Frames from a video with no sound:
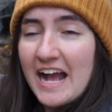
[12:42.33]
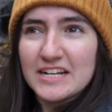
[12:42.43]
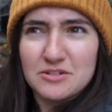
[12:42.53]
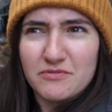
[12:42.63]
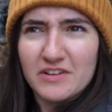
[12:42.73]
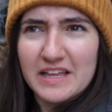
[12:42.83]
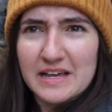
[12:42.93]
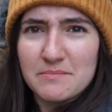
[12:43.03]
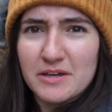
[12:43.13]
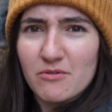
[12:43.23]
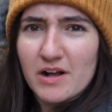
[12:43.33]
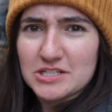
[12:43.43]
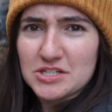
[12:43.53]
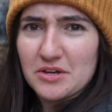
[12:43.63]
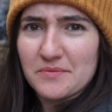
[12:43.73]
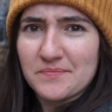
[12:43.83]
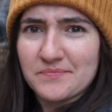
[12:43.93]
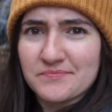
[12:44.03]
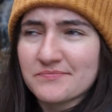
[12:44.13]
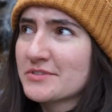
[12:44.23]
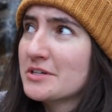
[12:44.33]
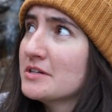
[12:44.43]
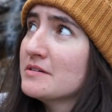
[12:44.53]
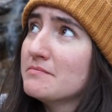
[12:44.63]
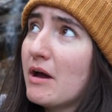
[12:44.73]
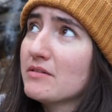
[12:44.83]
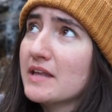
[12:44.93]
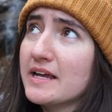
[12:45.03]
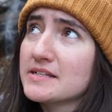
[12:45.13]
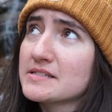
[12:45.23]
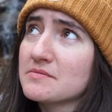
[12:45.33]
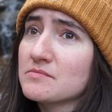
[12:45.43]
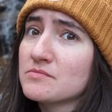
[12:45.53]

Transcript: I do feel like I'm being watched though. Mountain lions?